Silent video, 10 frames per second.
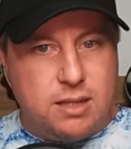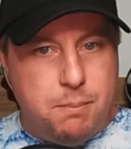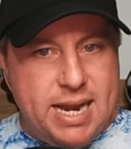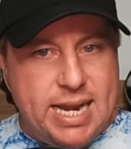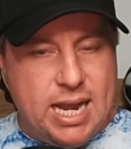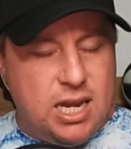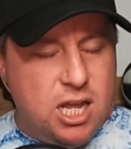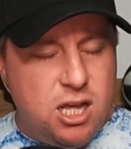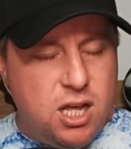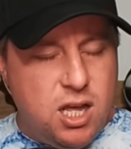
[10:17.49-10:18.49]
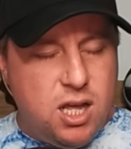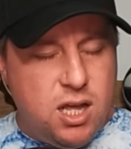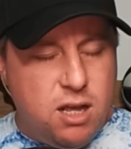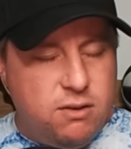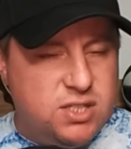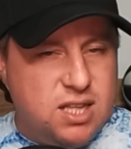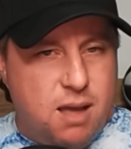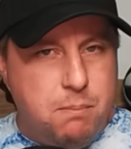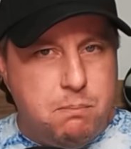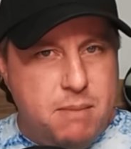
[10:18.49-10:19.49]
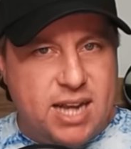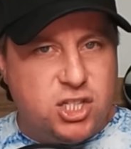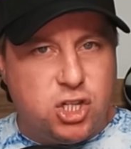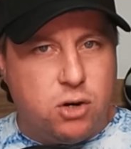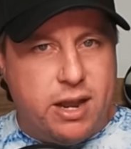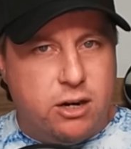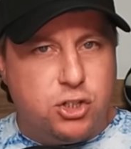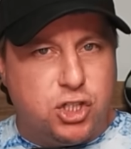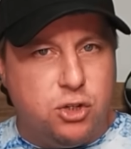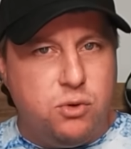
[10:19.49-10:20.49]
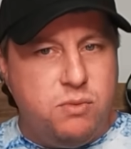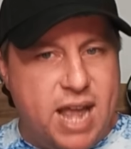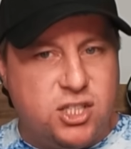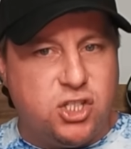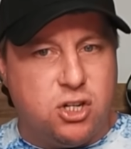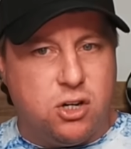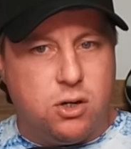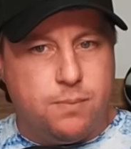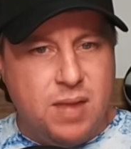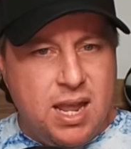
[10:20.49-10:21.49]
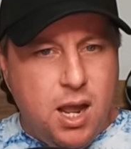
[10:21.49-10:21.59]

The media loves the Megster and her Sue Nester.